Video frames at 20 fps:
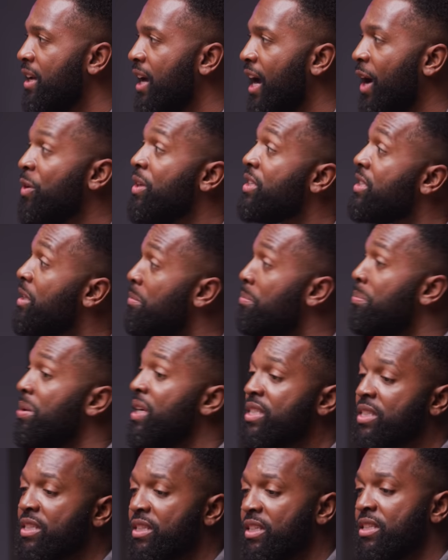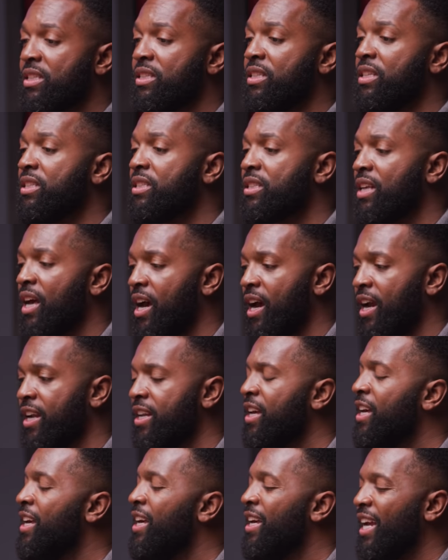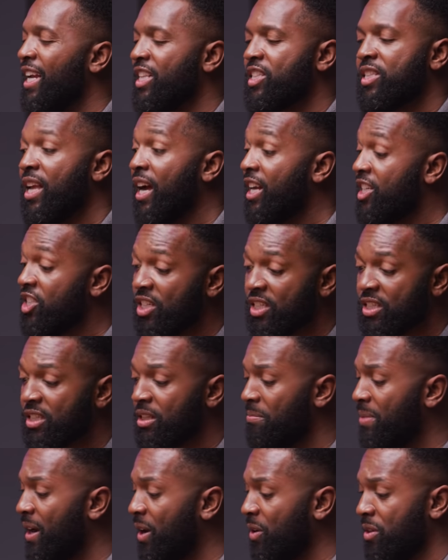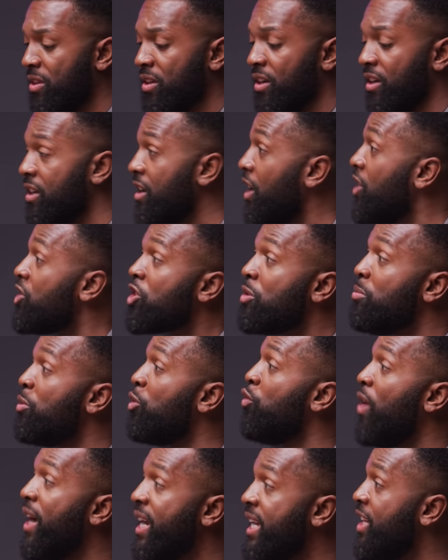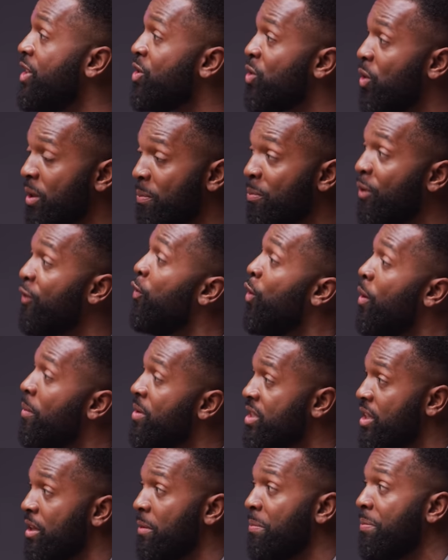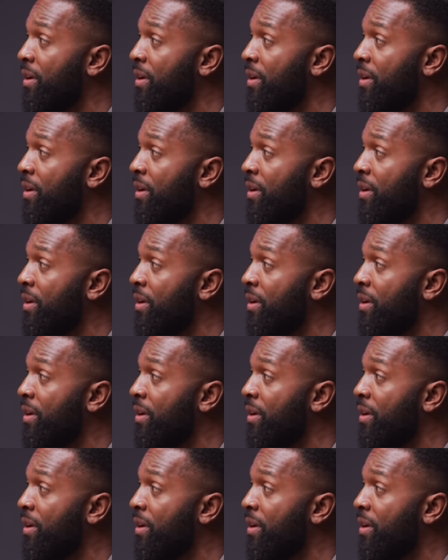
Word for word: How does a business decide? it's not just about the customer ratings on the performance of the